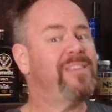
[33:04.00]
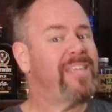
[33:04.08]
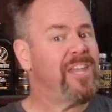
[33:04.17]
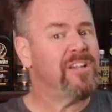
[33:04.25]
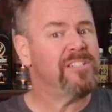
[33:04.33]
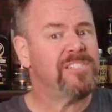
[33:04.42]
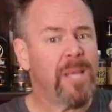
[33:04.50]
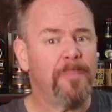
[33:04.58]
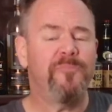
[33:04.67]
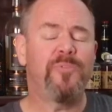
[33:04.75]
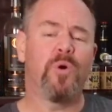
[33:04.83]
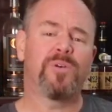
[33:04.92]
But then there's
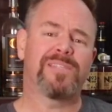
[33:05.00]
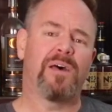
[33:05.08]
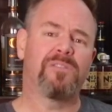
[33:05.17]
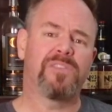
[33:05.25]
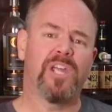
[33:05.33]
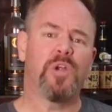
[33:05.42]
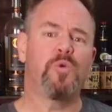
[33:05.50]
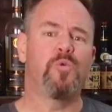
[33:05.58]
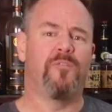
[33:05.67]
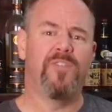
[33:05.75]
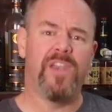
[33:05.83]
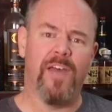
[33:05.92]
some folks out there who
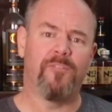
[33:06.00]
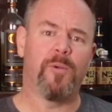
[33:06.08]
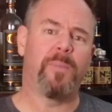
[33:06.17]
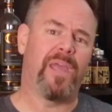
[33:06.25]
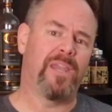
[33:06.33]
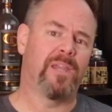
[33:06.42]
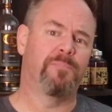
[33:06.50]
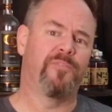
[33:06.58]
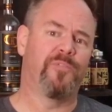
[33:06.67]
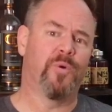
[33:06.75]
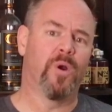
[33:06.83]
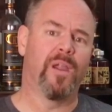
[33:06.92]
have never painted
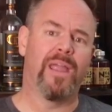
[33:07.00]
before,